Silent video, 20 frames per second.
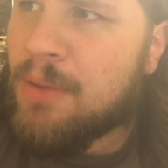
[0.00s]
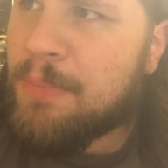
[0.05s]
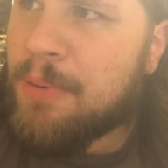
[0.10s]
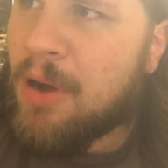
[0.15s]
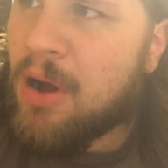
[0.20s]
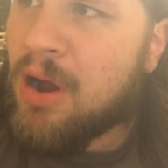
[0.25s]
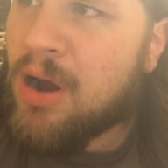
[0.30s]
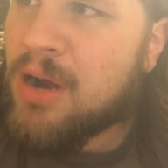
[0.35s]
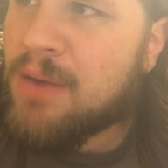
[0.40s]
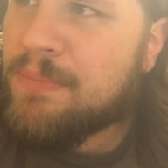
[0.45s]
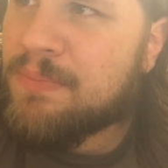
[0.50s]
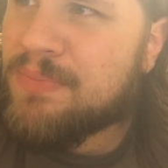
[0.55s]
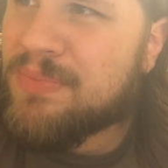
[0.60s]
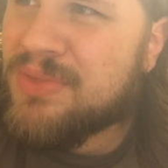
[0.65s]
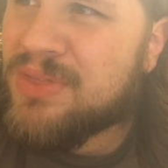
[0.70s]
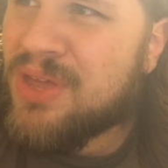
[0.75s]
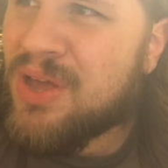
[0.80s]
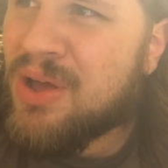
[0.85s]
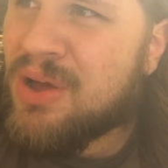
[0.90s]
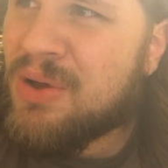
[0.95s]
Part
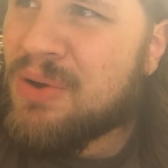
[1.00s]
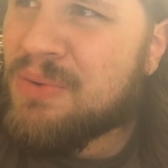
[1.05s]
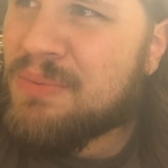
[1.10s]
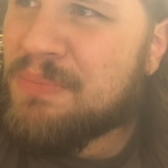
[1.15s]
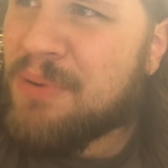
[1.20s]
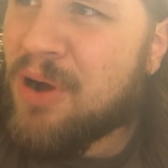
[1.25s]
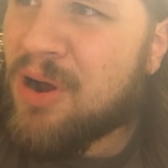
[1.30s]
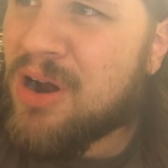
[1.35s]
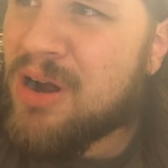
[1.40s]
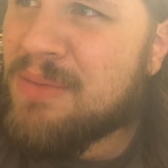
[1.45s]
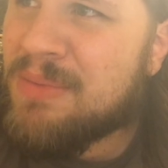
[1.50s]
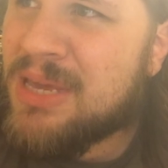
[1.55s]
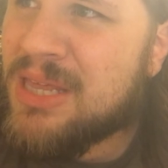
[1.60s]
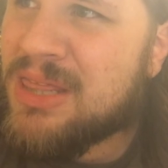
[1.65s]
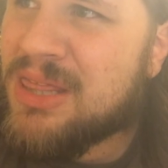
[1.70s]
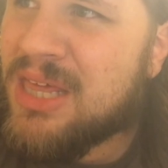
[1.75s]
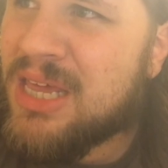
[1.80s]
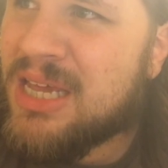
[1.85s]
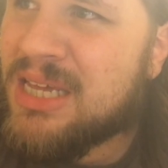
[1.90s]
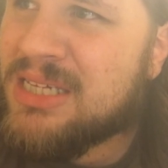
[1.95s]
of me
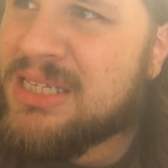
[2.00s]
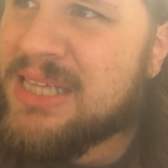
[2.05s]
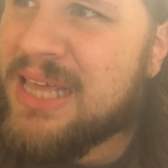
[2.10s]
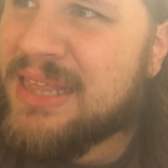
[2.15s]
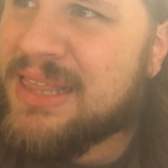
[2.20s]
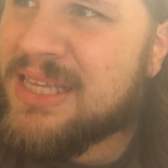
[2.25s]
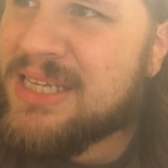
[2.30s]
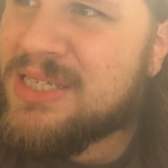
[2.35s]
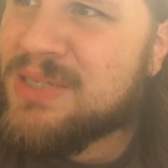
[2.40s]
thinks that